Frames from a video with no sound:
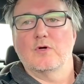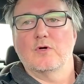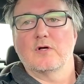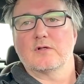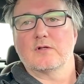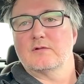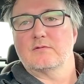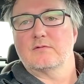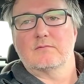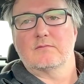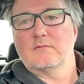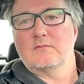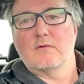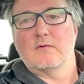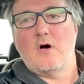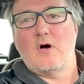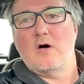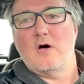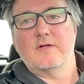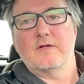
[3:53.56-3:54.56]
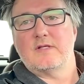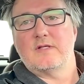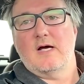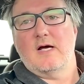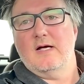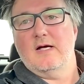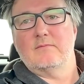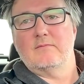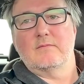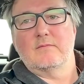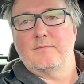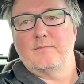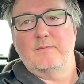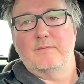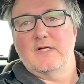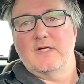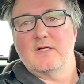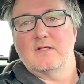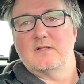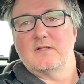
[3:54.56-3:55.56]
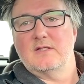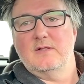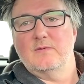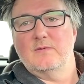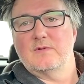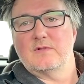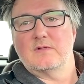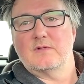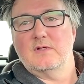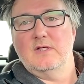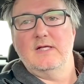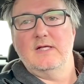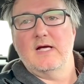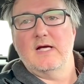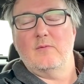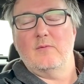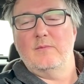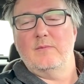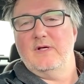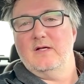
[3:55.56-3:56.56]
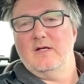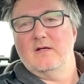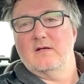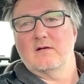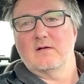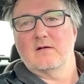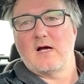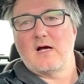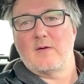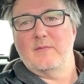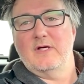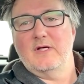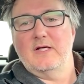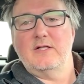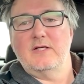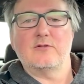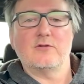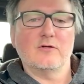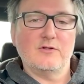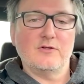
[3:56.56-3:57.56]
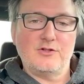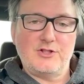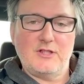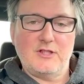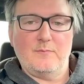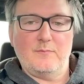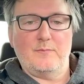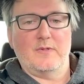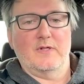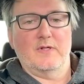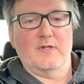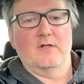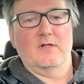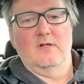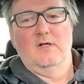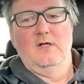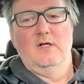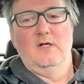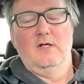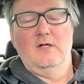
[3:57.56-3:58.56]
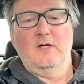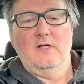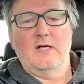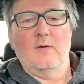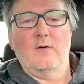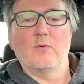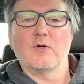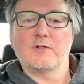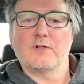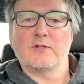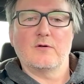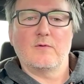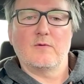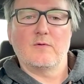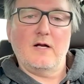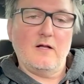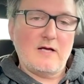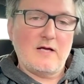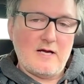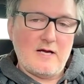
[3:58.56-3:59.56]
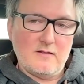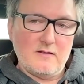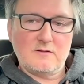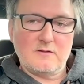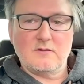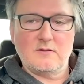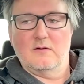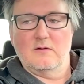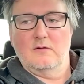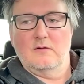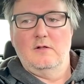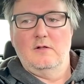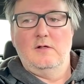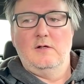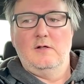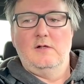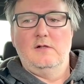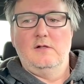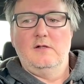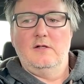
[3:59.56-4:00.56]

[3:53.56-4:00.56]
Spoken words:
just worked all the time because he helped me and got me an internship, and I worked at a rental house and